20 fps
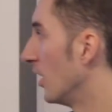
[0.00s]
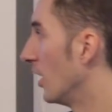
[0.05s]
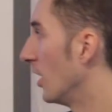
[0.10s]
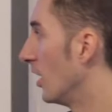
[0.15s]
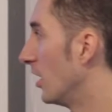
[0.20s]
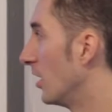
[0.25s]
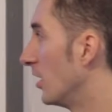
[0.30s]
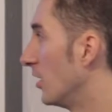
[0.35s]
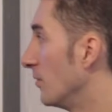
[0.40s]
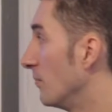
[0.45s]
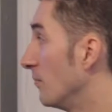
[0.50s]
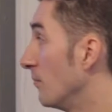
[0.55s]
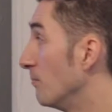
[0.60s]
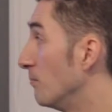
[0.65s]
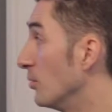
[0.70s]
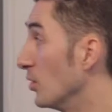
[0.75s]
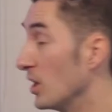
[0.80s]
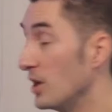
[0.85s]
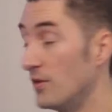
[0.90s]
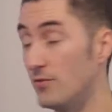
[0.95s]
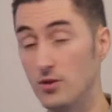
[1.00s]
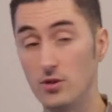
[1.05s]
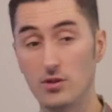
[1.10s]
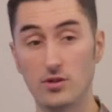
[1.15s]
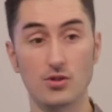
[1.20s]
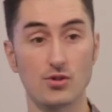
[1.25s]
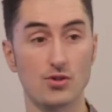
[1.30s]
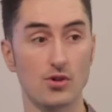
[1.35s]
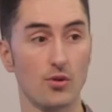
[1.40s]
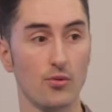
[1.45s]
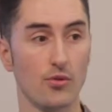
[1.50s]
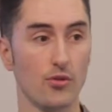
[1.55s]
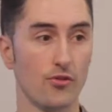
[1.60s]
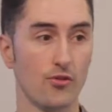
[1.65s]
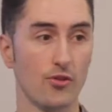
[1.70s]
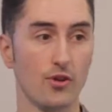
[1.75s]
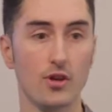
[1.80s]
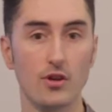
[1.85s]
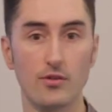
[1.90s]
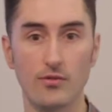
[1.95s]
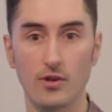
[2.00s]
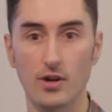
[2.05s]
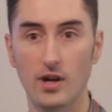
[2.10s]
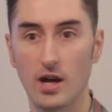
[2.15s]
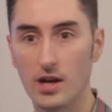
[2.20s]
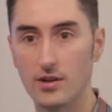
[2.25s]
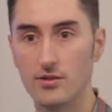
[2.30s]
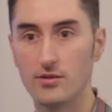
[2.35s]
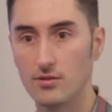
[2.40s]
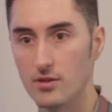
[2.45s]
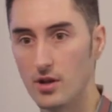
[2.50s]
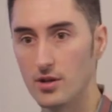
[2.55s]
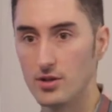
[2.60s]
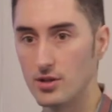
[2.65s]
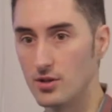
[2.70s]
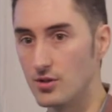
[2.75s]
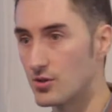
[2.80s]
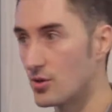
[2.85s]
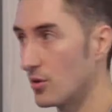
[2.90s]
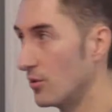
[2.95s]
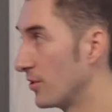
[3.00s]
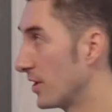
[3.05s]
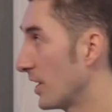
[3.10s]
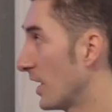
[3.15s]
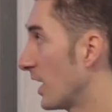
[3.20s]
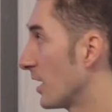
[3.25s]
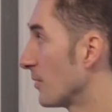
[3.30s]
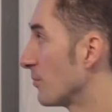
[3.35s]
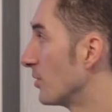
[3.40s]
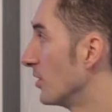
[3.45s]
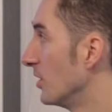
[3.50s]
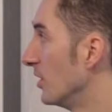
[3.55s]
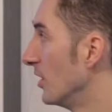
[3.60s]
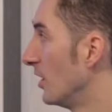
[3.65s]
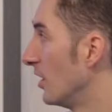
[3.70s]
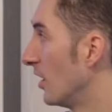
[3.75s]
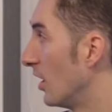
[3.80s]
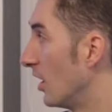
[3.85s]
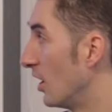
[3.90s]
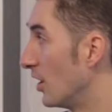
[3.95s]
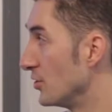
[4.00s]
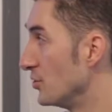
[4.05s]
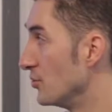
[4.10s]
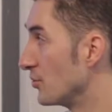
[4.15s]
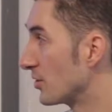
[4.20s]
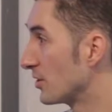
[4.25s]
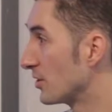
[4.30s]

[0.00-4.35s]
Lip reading: But if you control the server and you control the app, you